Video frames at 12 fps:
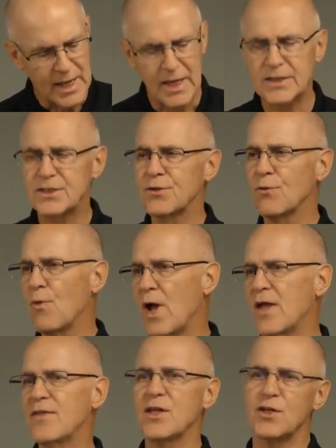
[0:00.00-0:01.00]
It's the
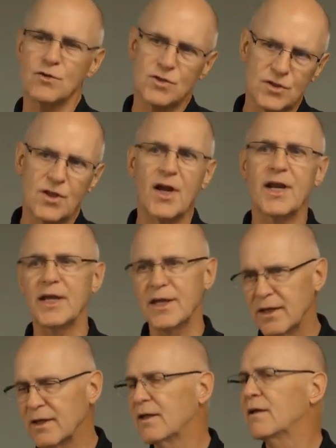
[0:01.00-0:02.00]
way that you
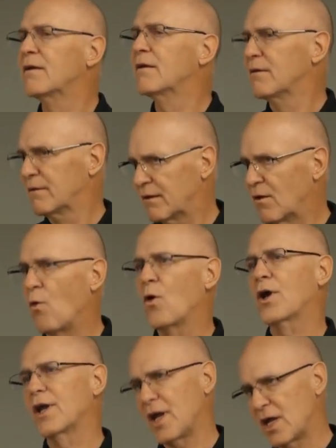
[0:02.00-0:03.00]
study
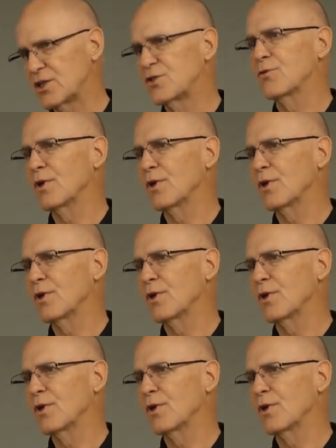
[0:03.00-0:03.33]
organized